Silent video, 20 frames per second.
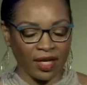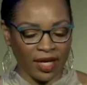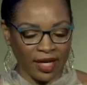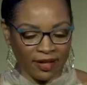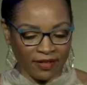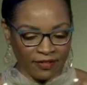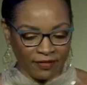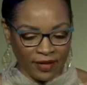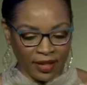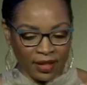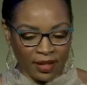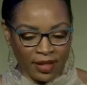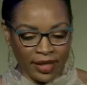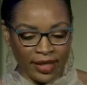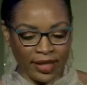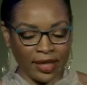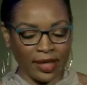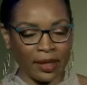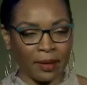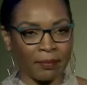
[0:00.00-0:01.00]
I felt
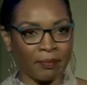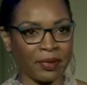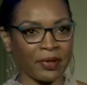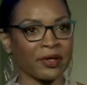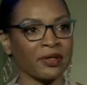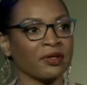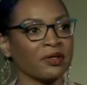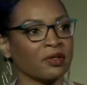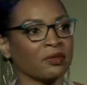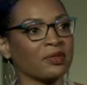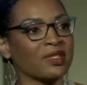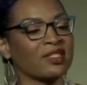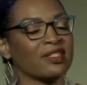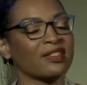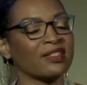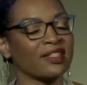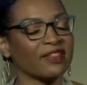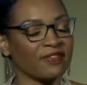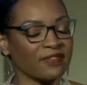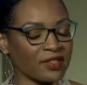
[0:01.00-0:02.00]
like a burden was
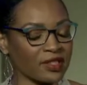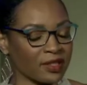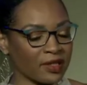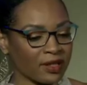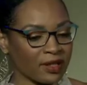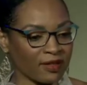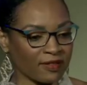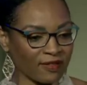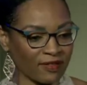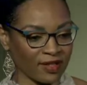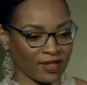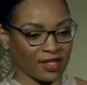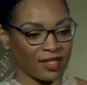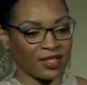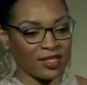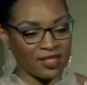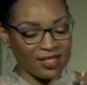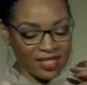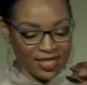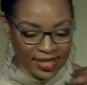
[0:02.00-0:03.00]
lifted off
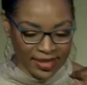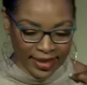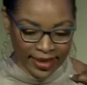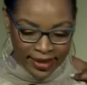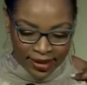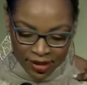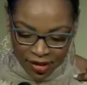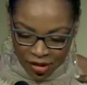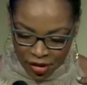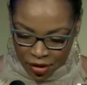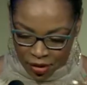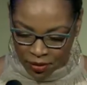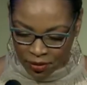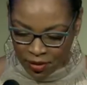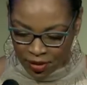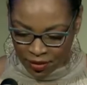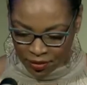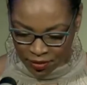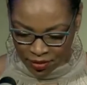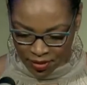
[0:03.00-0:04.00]
these tiny
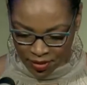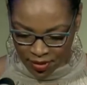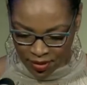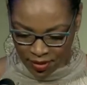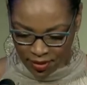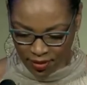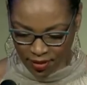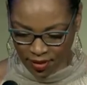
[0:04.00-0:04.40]
shoulders.